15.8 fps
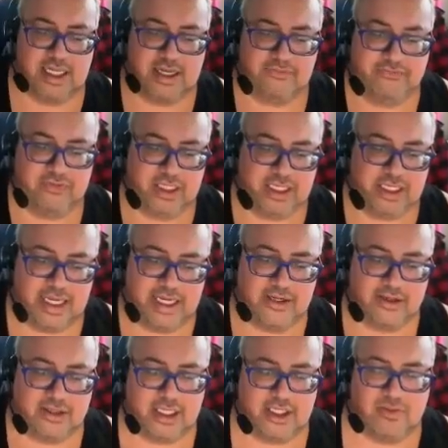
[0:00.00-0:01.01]
And I feel like I
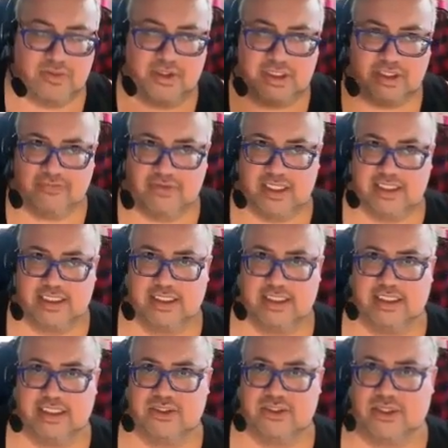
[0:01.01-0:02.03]
hear, can you believe they
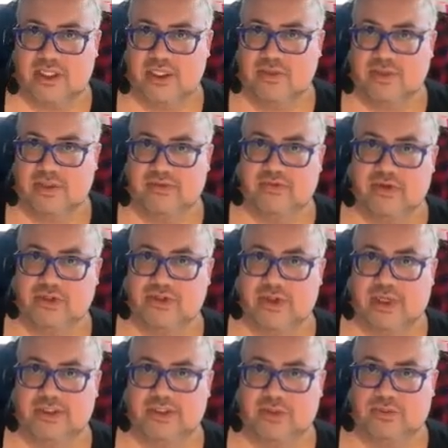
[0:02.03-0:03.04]
did this? Or can you believe they're
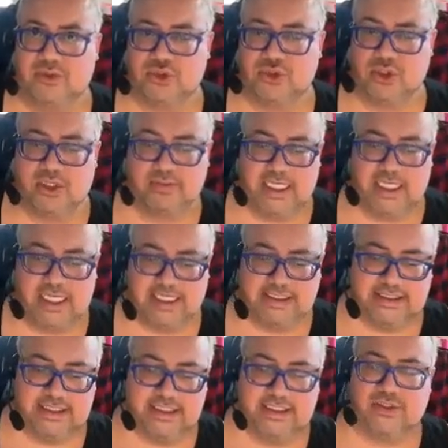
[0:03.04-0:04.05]
trying to portray me
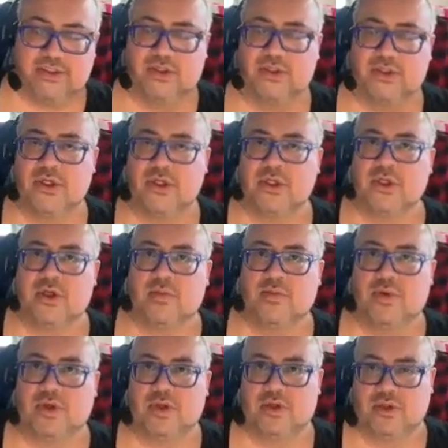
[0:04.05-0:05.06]
as this or
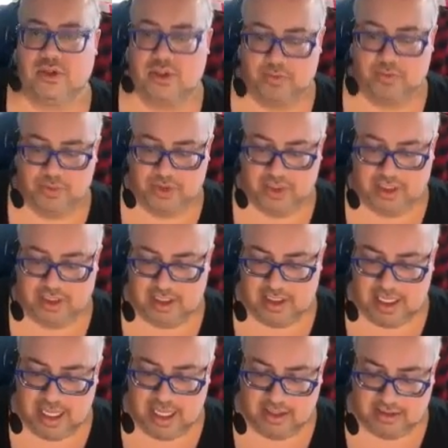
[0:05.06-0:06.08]
put it
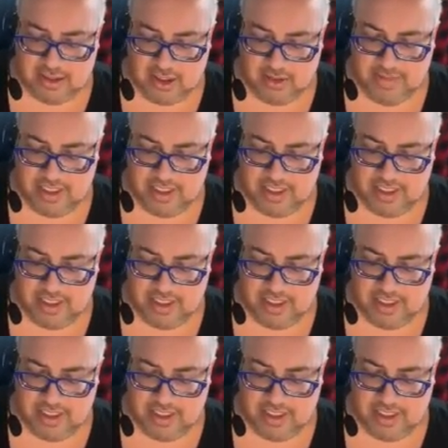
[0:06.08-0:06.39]
out there?